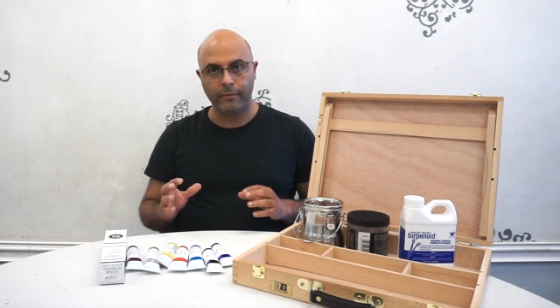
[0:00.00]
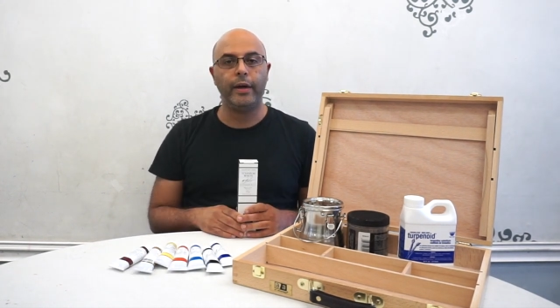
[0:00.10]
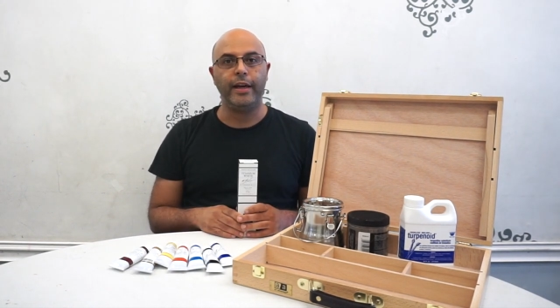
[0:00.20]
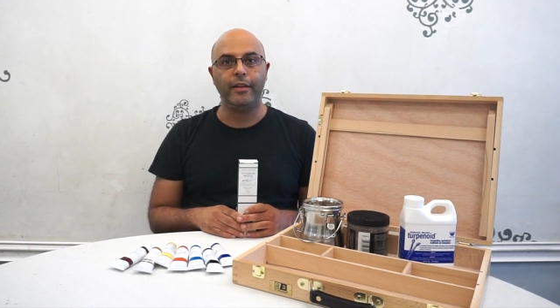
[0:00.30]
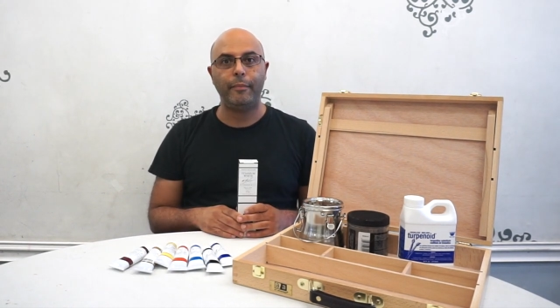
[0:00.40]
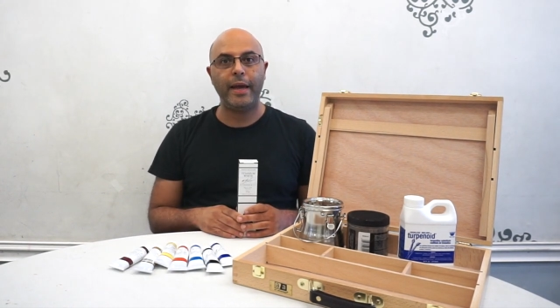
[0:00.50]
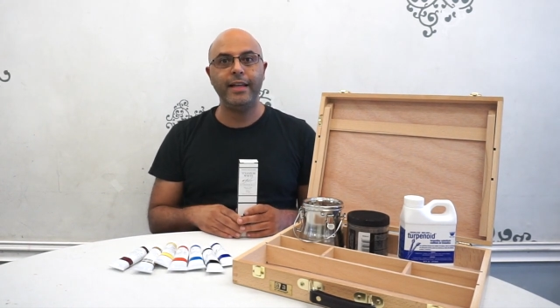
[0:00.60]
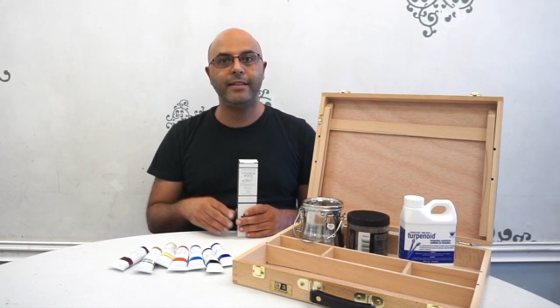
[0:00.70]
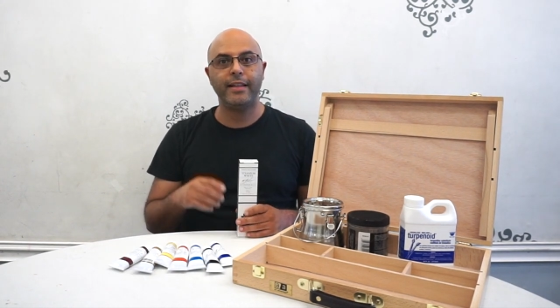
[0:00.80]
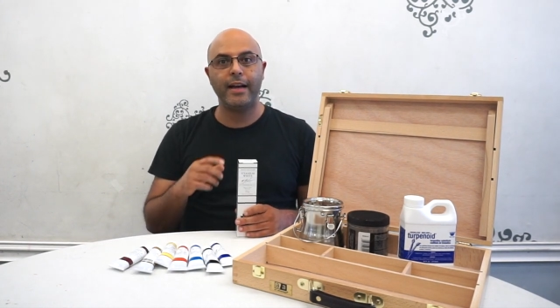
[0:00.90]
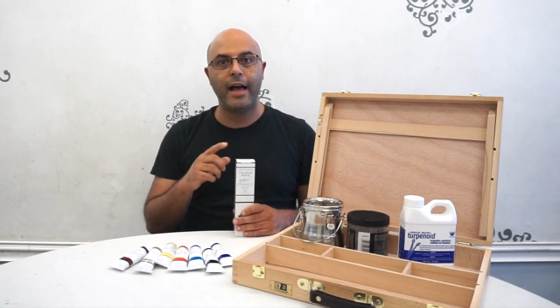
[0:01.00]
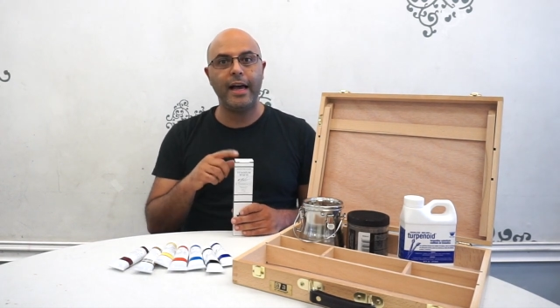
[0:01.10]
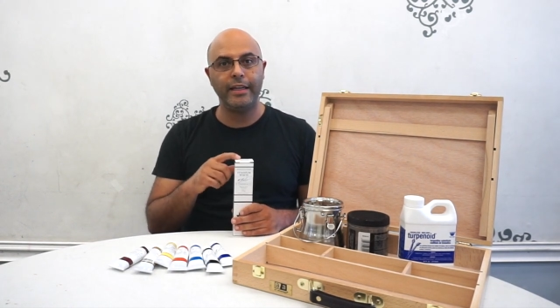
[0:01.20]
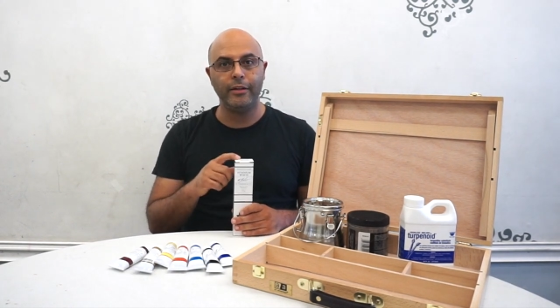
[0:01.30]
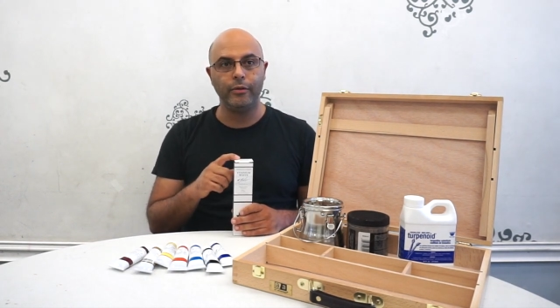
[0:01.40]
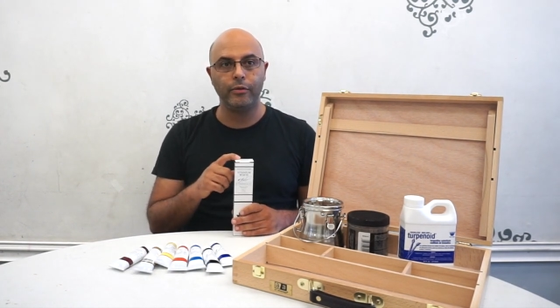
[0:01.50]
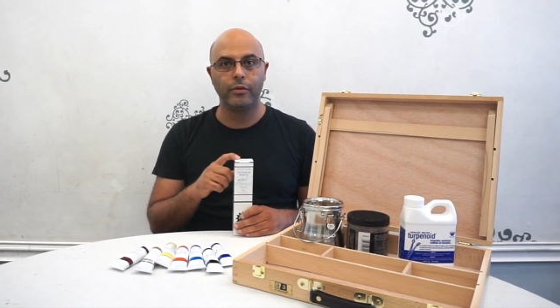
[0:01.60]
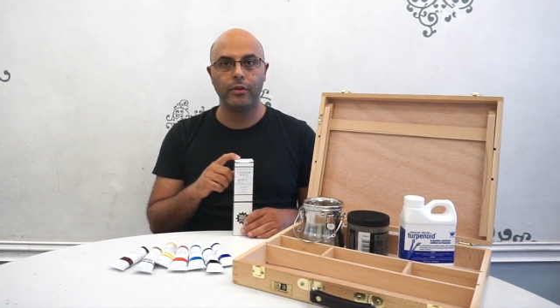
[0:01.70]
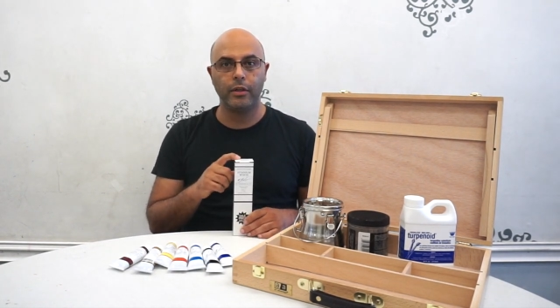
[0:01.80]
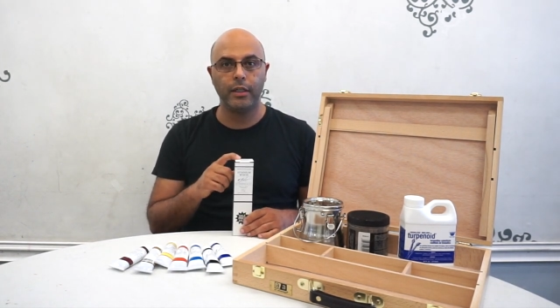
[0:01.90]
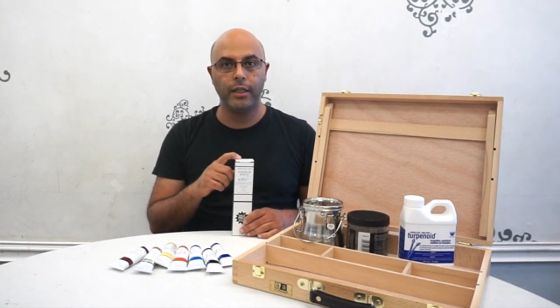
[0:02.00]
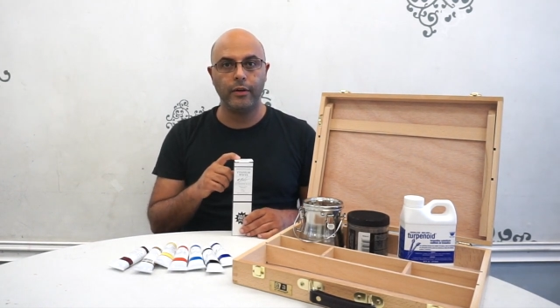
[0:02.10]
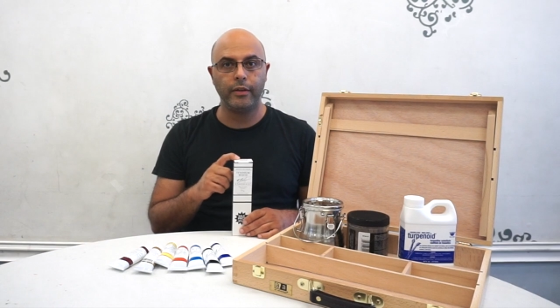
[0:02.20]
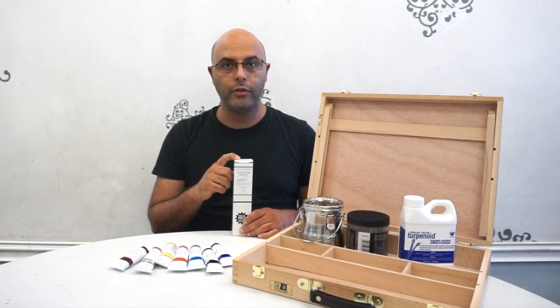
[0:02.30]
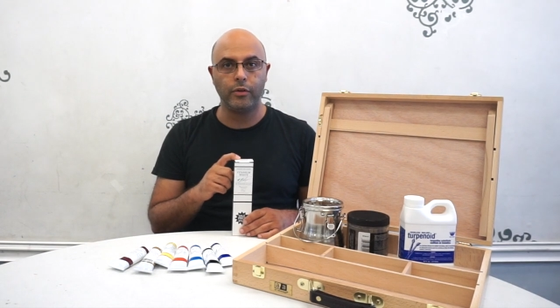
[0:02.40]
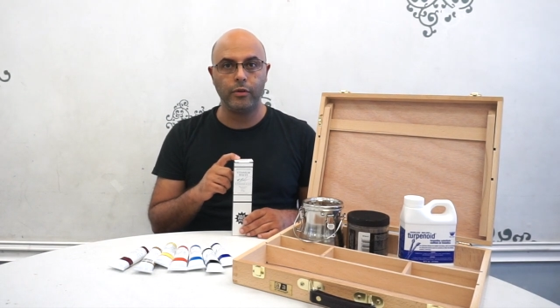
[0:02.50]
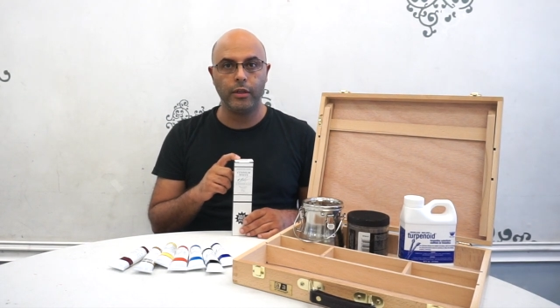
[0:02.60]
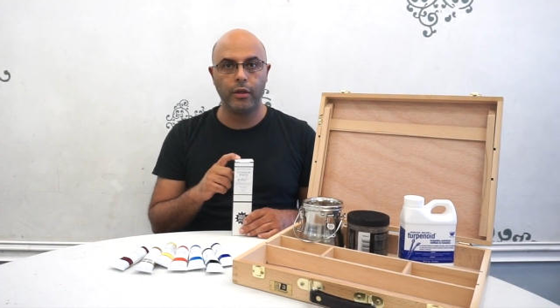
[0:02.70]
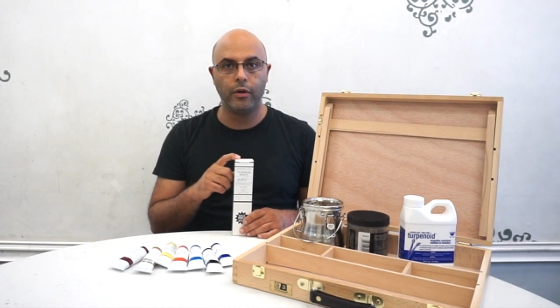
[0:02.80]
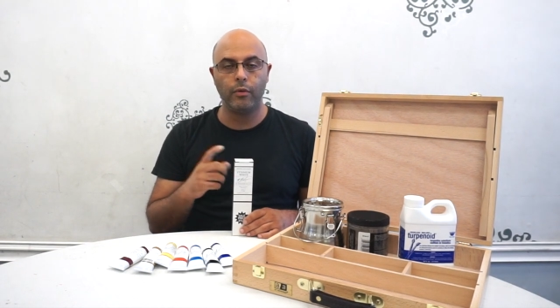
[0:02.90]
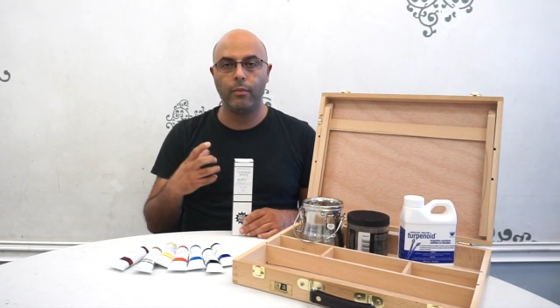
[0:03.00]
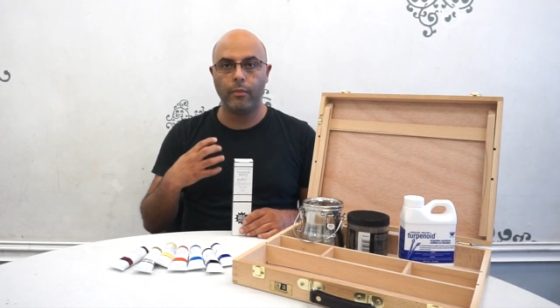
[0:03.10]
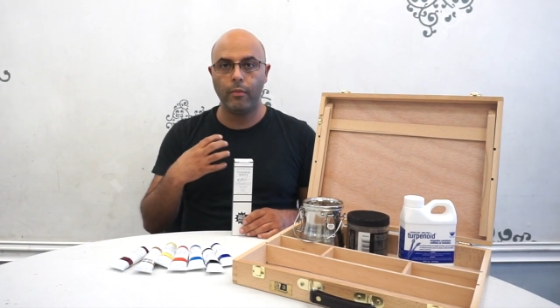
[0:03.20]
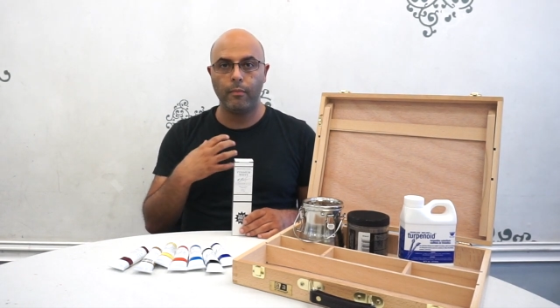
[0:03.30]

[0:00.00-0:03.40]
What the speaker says: Okay, the paints that I use here at the studio,